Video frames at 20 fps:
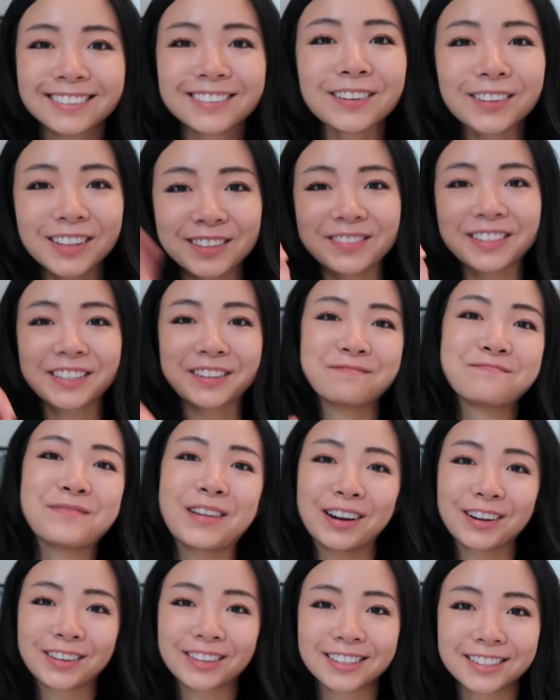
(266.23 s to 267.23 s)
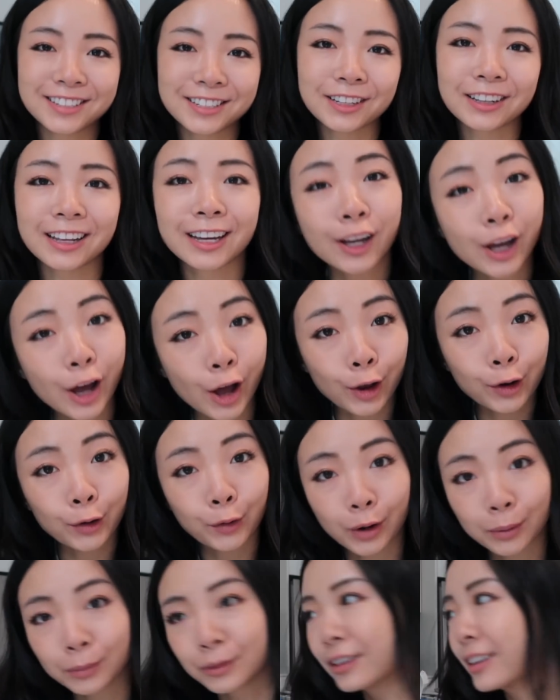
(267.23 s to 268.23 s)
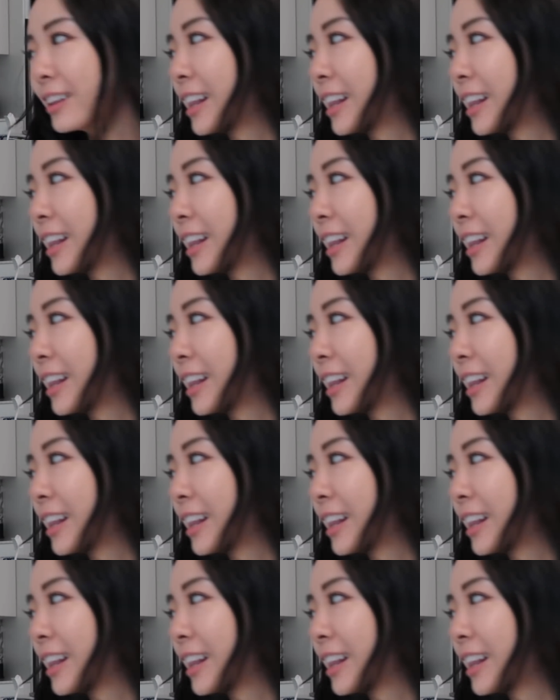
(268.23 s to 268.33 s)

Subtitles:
So let me compare this to like a normal